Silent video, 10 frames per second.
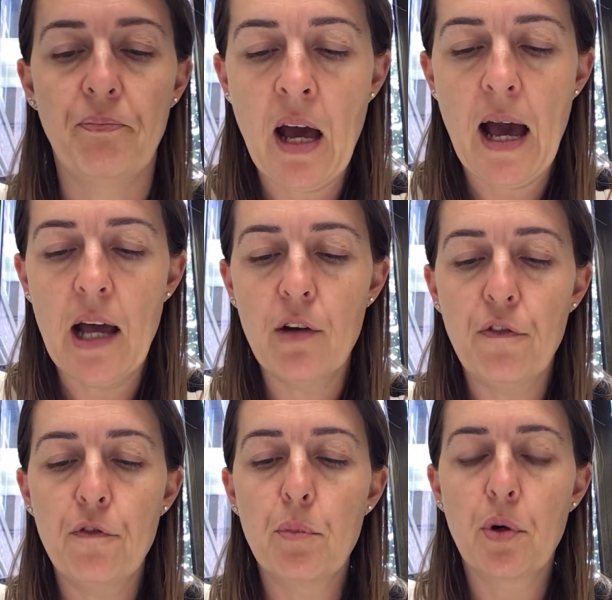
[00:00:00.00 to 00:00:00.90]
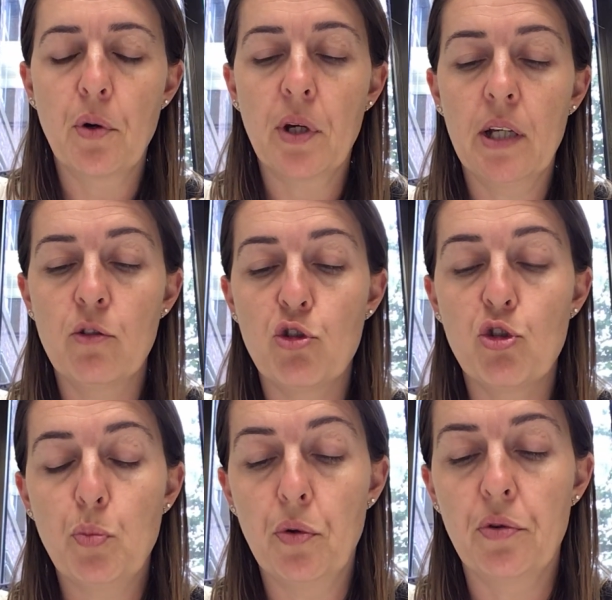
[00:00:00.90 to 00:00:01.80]
Half broken
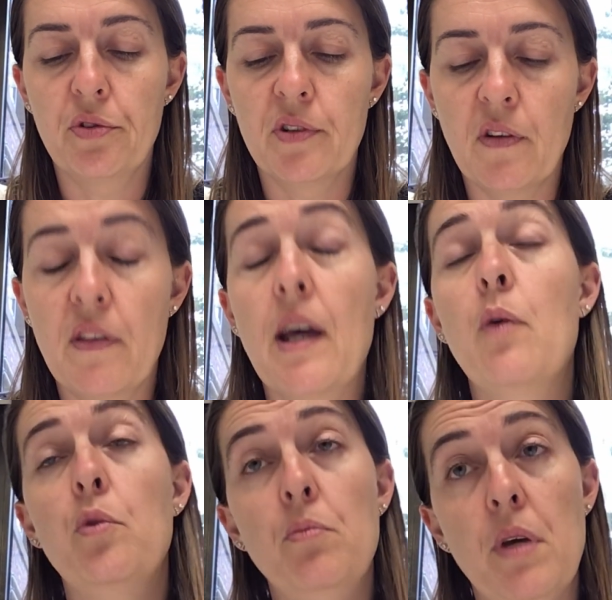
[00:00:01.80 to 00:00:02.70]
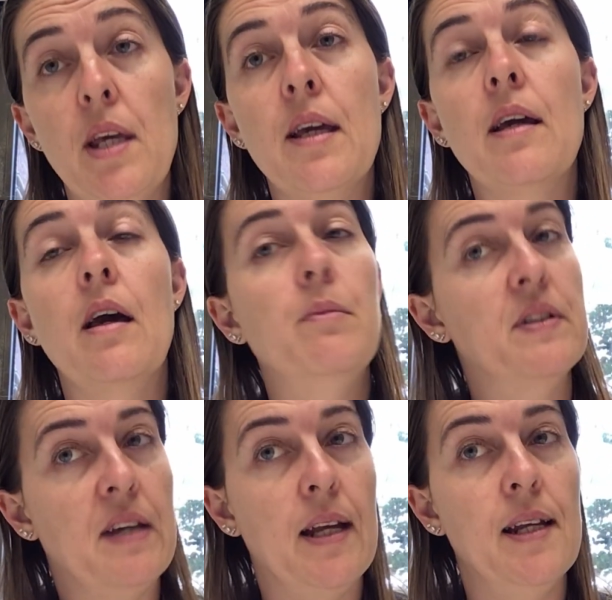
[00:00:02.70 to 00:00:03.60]
spoon, that will make a
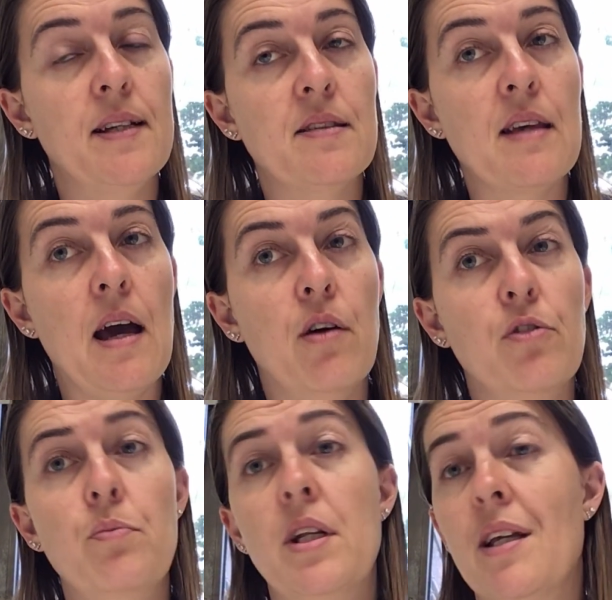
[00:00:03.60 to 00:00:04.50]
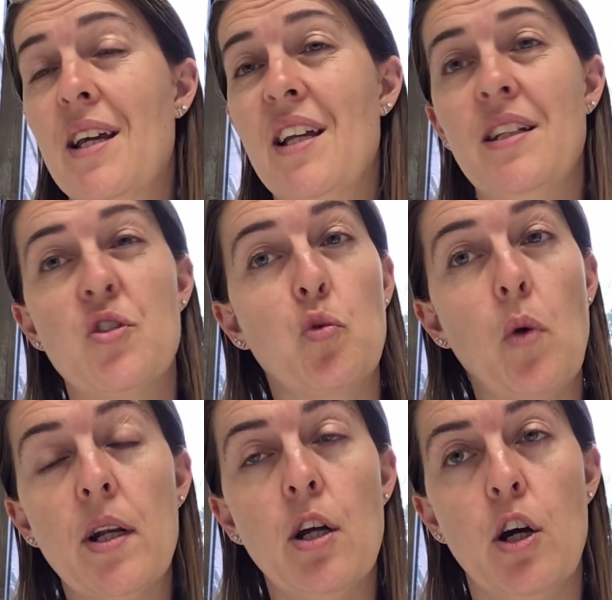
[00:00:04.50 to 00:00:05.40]
metallic sound, but again it's
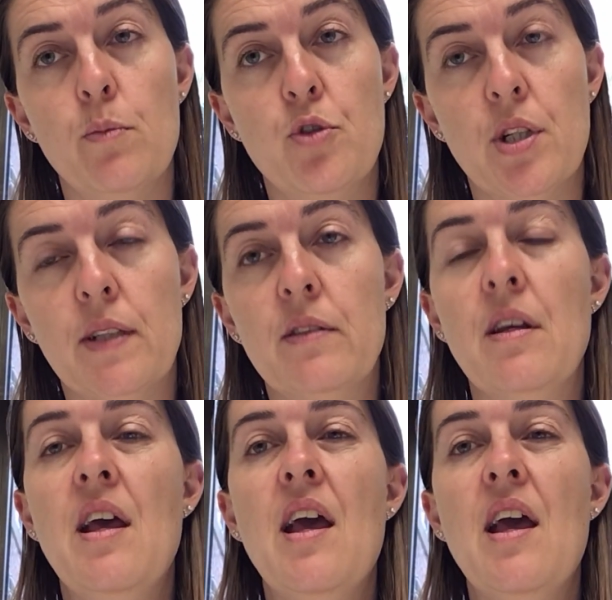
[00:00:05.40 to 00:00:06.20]
one object